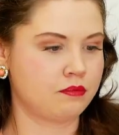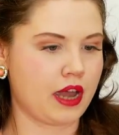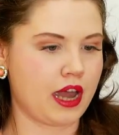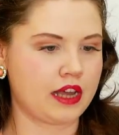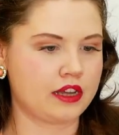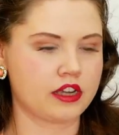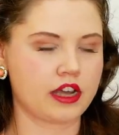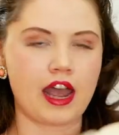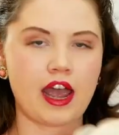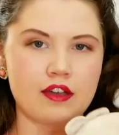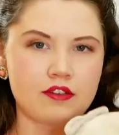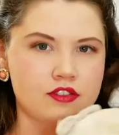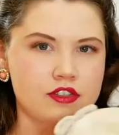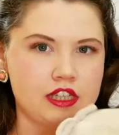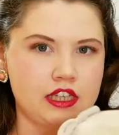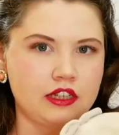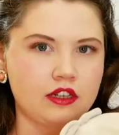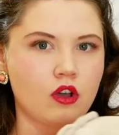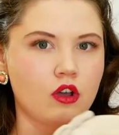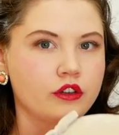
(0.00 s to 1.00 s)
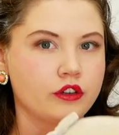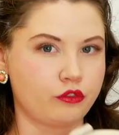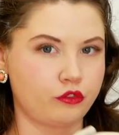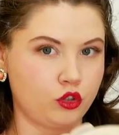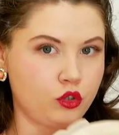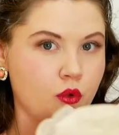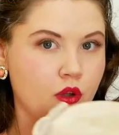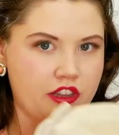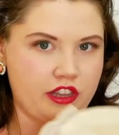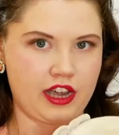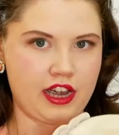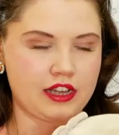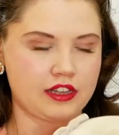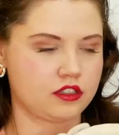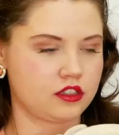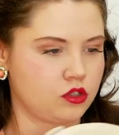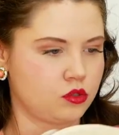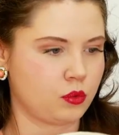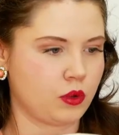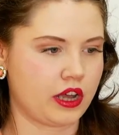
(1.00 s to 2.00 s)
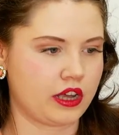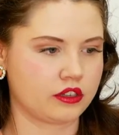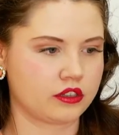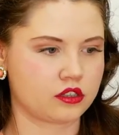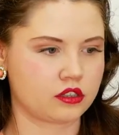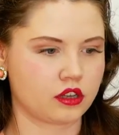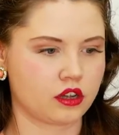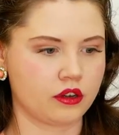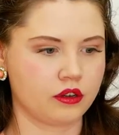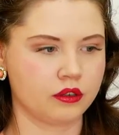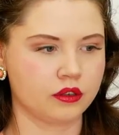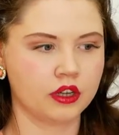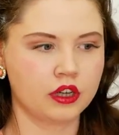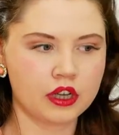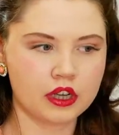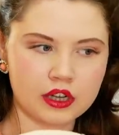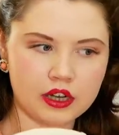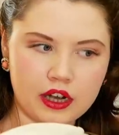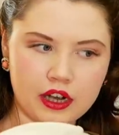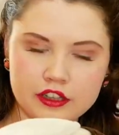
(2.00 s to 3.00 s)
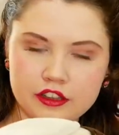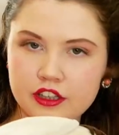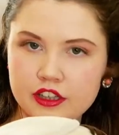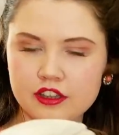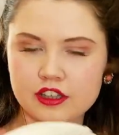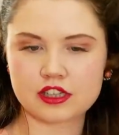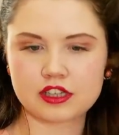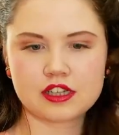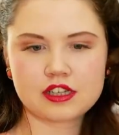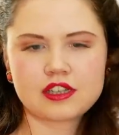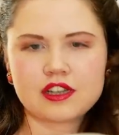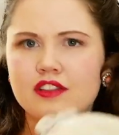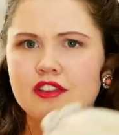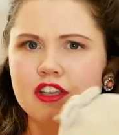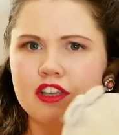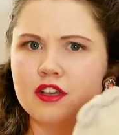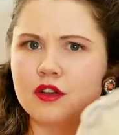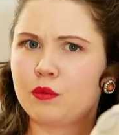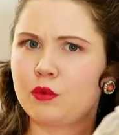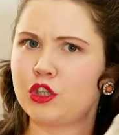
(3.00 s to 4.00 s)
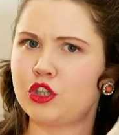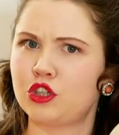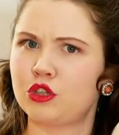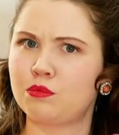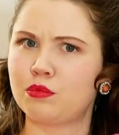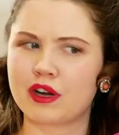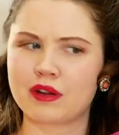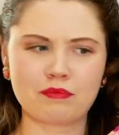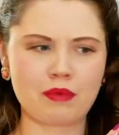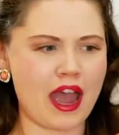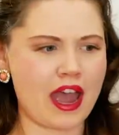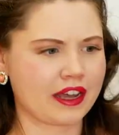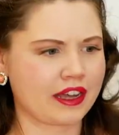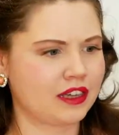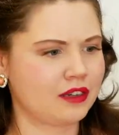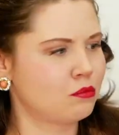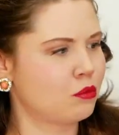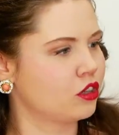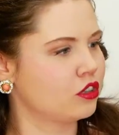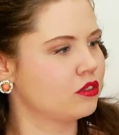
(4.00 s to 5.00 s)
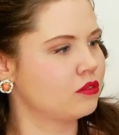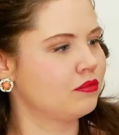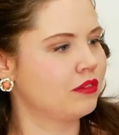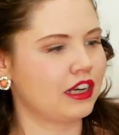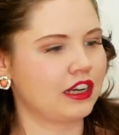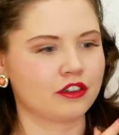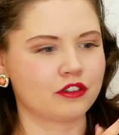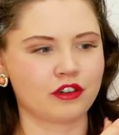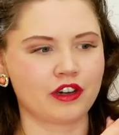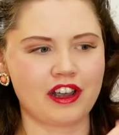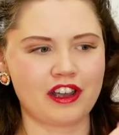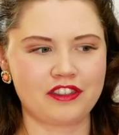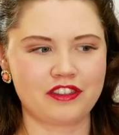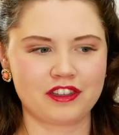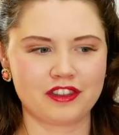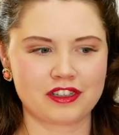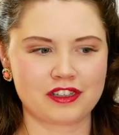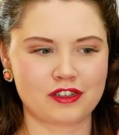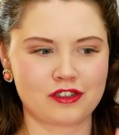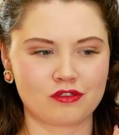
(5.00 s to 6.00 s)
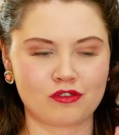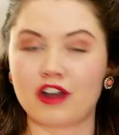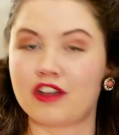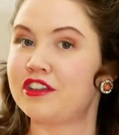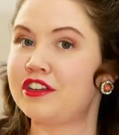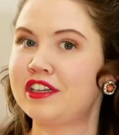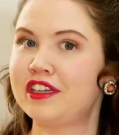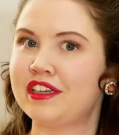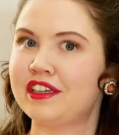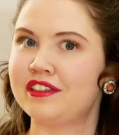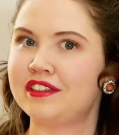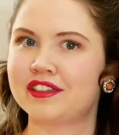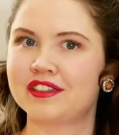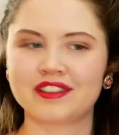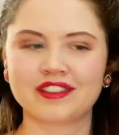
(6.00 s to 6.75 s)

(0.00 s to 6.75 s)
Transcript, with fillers: And I have seen it on a few other hats as well. So I think this is something that we should bring back in modern millinery. I think this is rather neat.